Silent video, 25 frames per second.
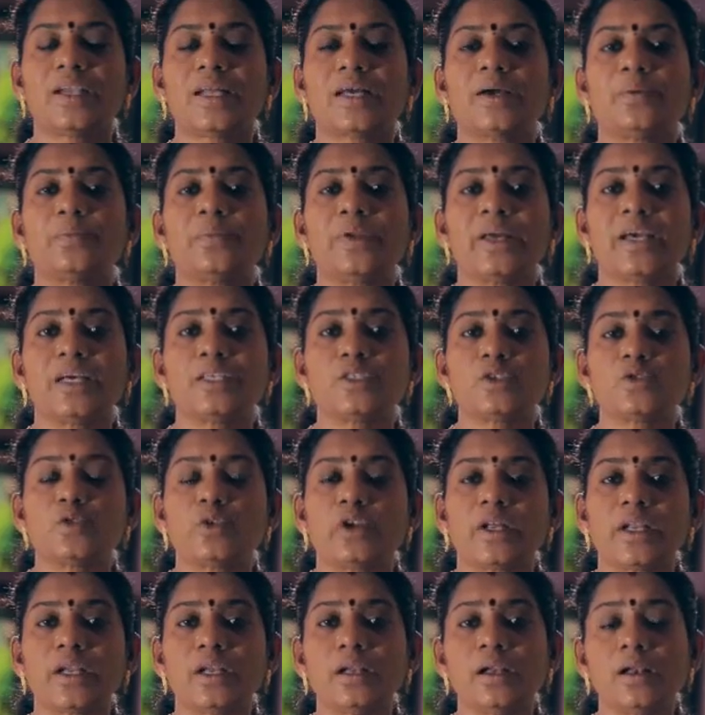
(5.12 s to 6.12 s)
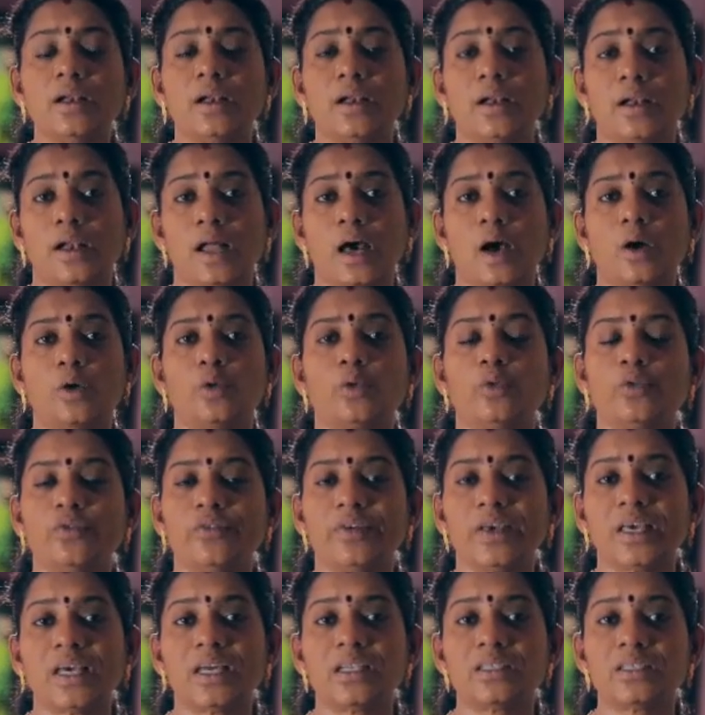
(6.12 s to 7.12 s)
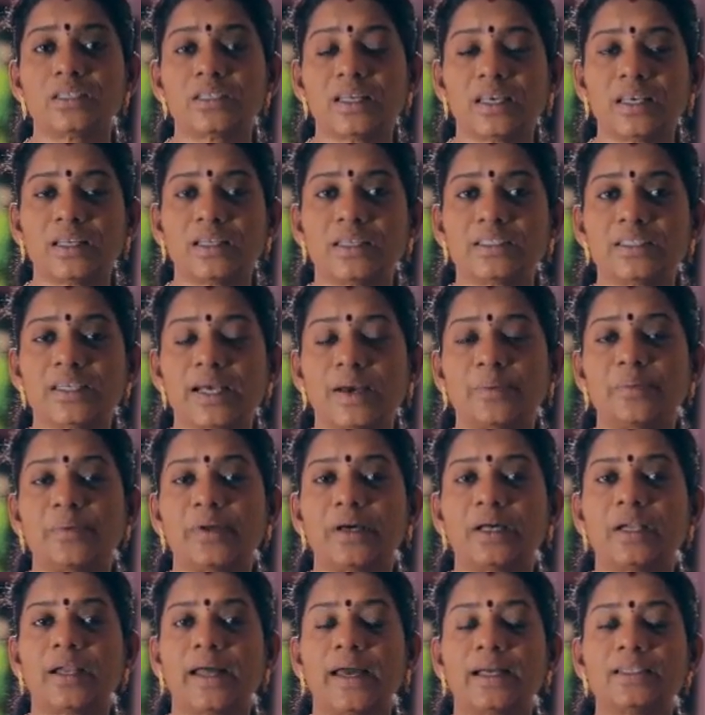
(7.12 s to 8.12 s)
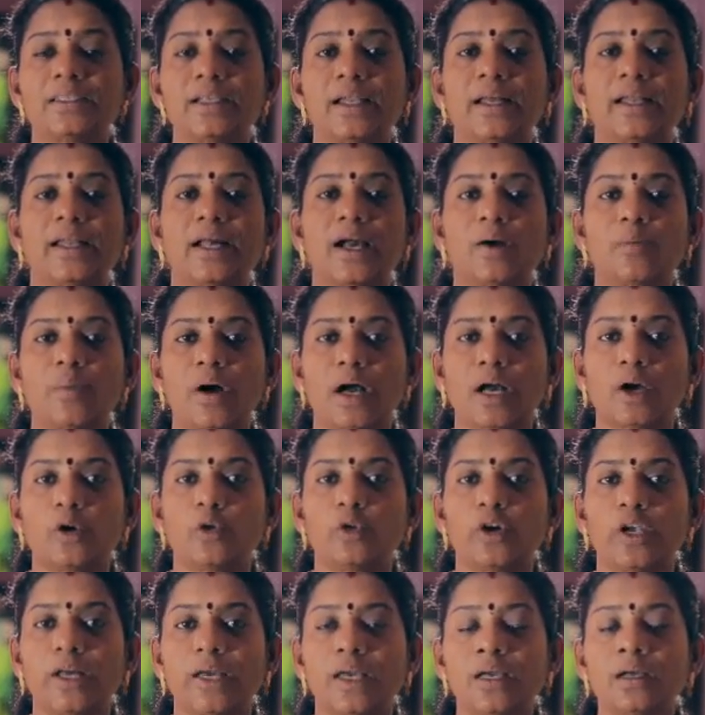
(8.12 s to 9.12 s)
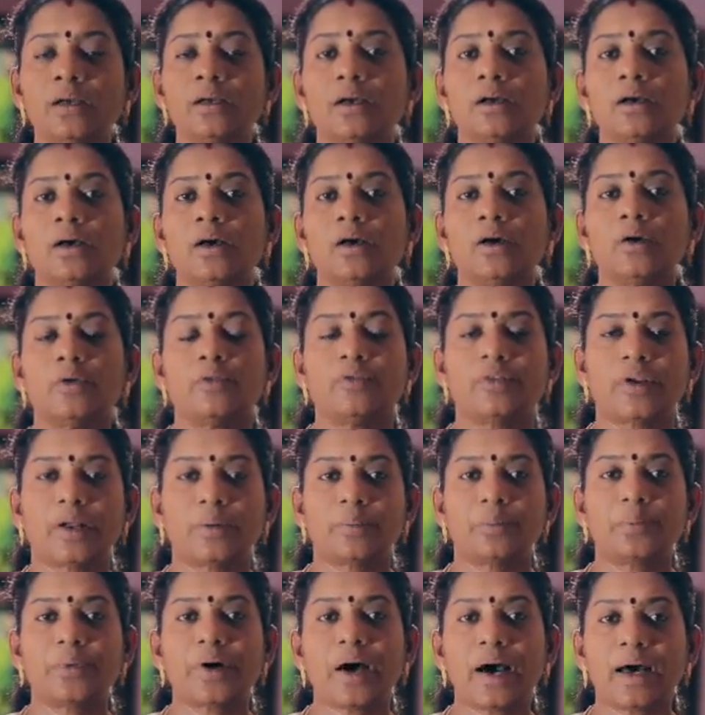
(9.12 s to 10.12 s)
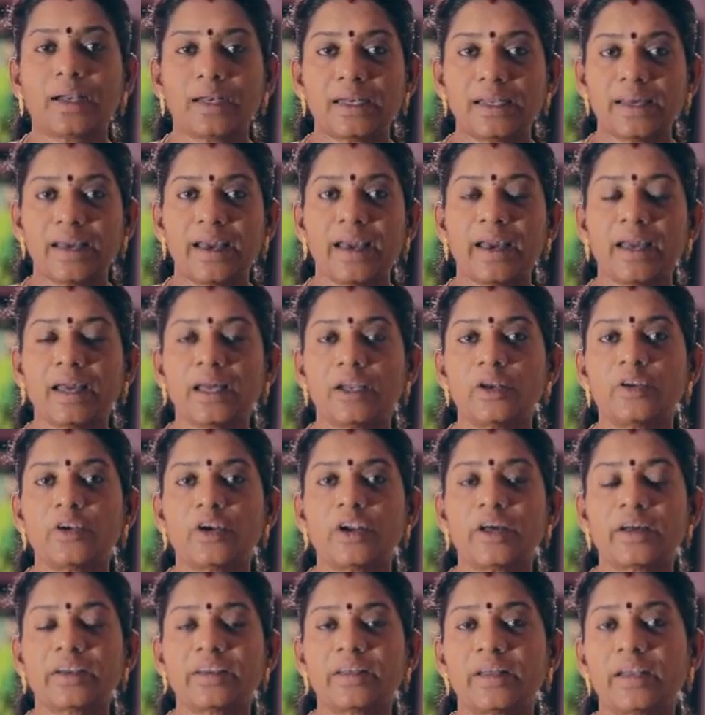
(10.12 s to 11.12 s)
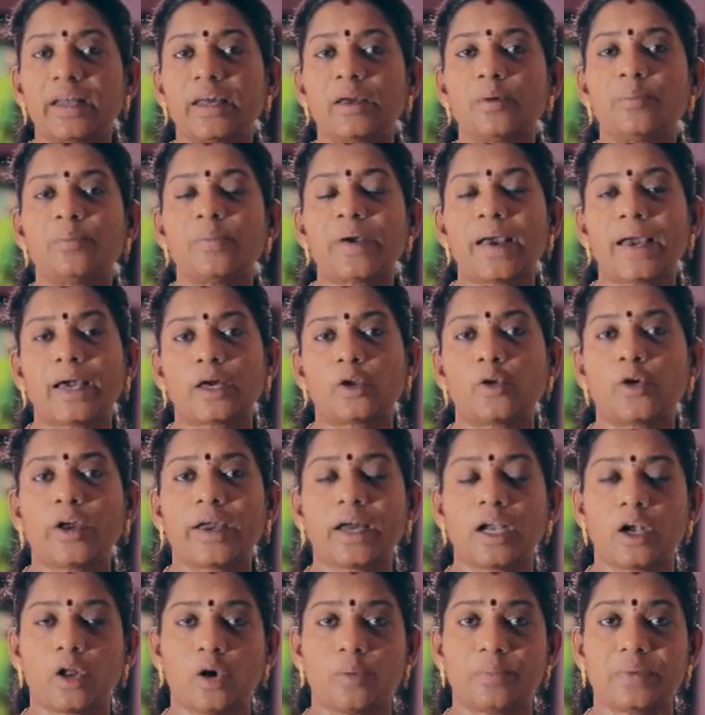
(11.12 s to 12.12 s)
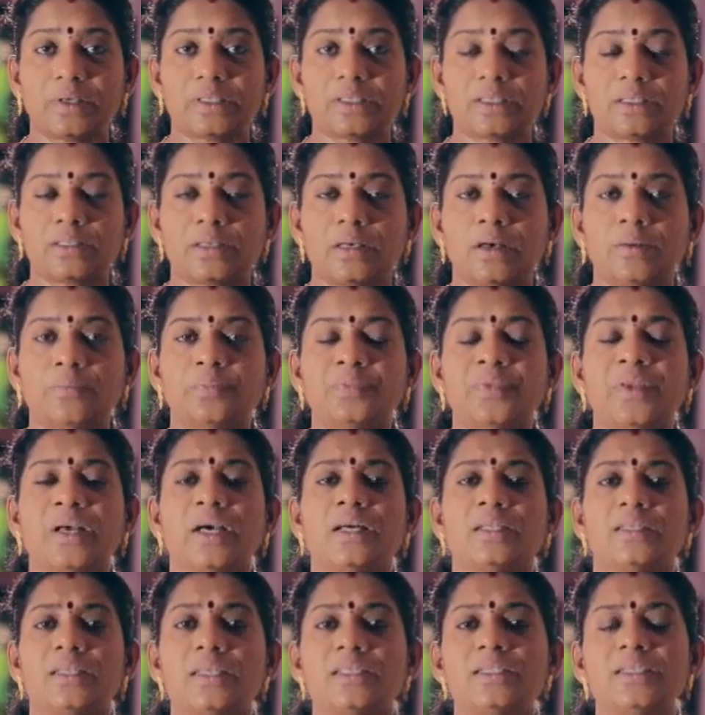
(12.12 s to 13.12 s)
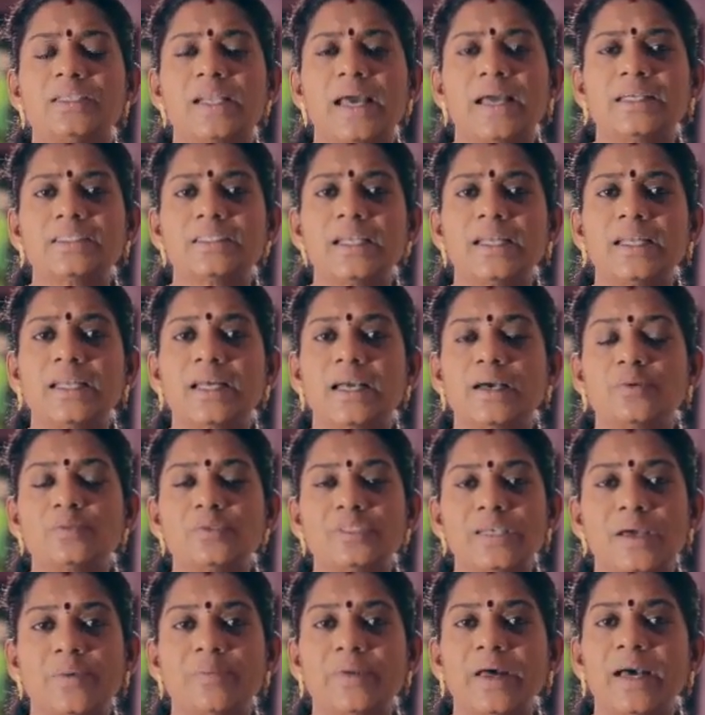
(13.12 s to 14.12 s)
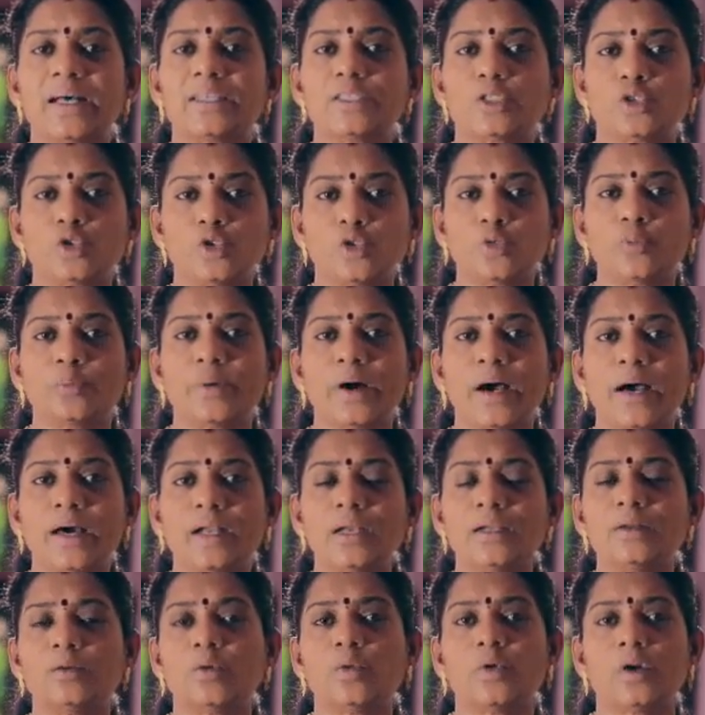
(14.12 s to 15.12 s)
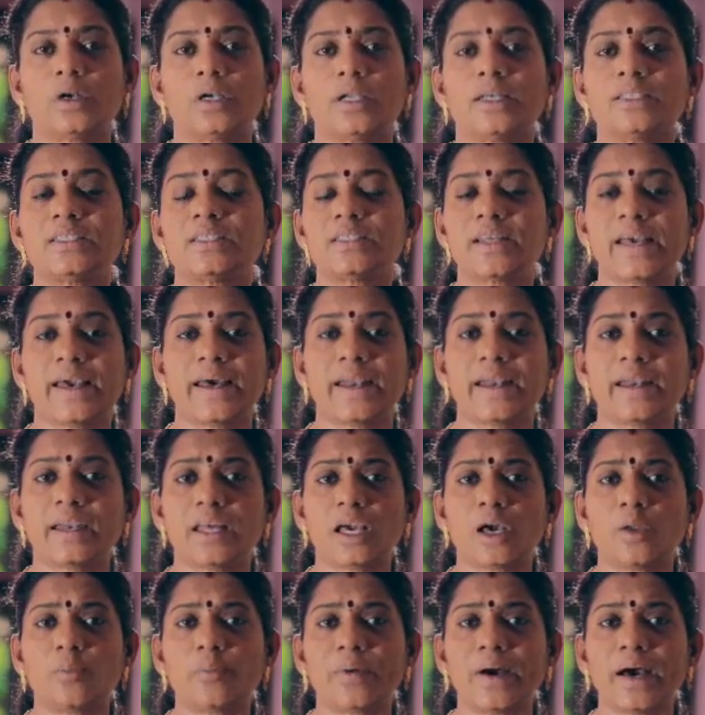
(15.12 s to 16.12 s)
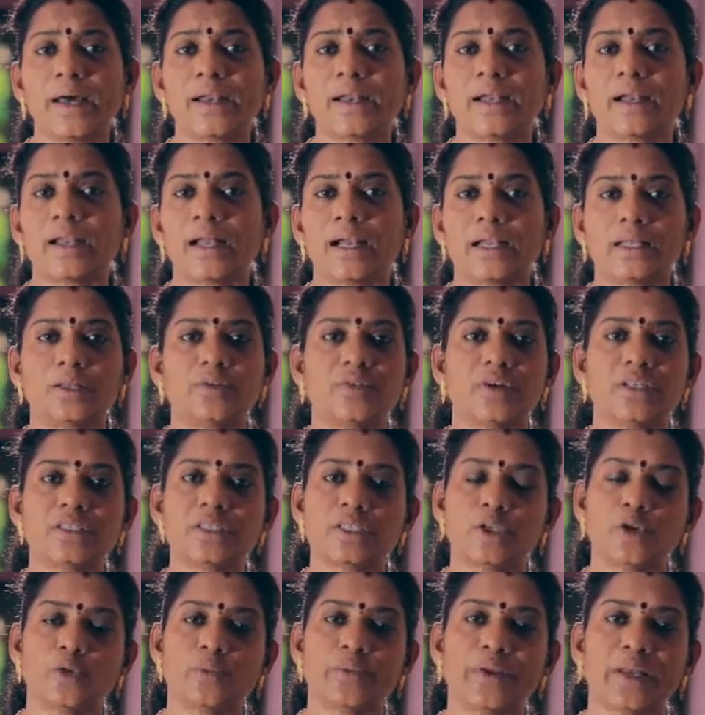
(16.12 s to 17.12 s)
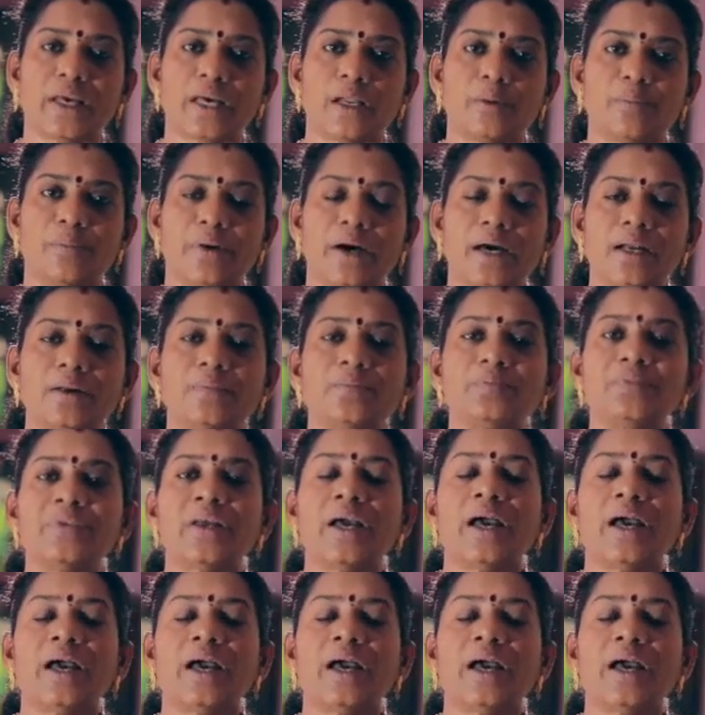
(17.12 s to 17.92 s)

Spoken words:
Welcome dear student. Now we can see the chapter National Income Accounting from Part A, Introductory Macroeconomics. This National Income chapter has two parts. One is theoretical part and another one is numerical part.